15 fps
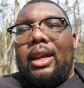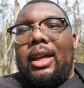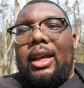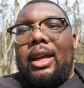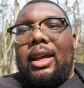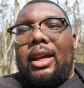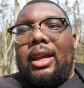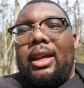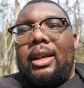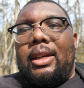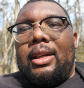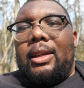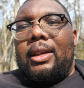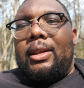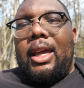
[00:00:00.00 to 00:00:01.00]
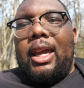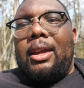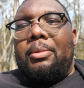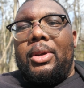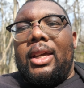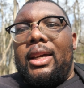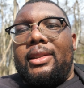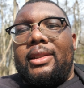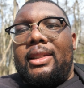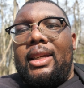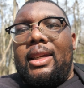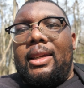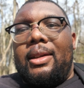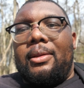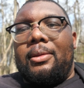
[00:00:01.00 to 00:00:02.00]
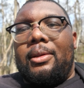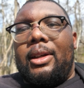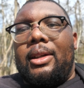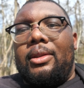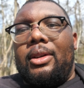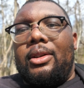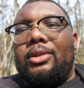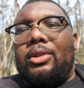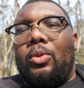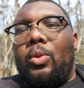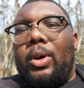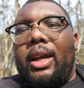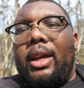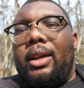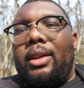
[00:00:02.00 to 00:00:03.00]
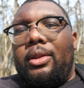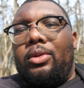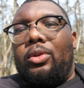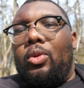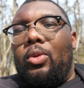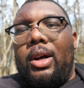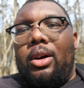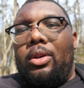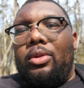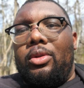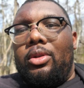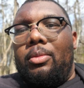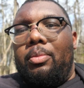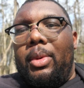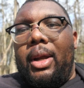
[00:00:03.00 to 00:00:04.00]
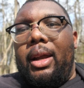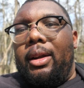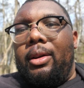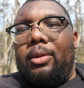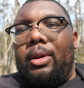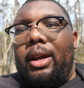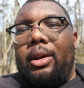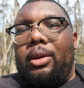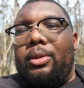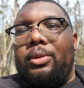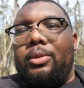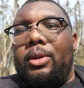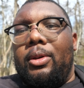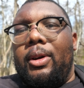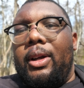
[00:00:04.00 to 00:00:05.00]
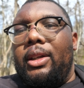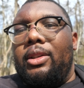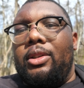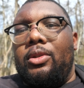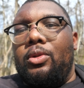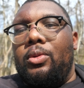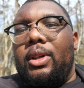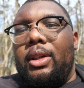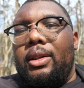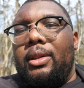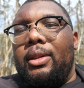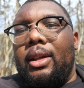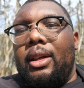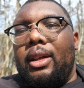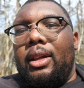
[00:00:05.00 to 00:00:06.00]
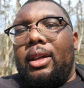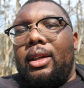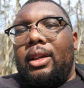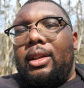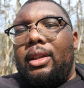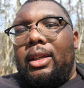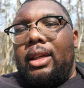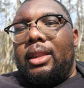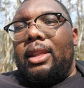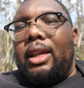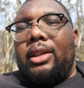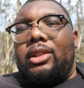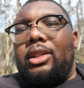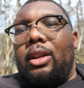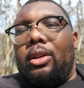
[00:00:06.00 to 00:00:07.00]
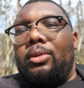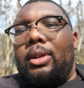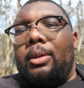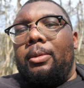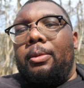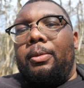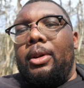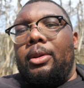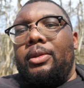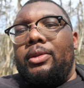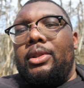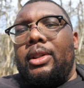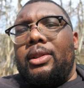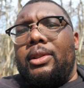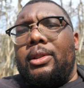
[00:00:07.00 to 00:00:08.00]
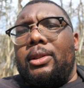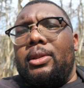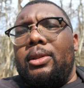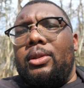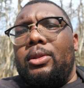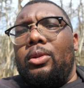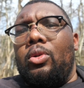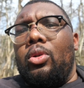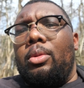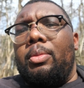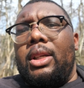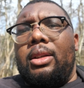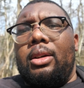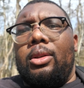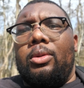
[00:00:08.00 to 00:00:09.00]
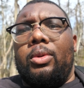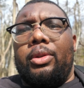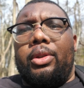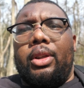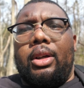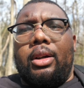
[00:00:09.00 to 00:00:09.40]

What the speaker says: And APS-C, right? There's a way to throw out the background. All right, you can get that shallow depth of field. It's just you're going to be dealing with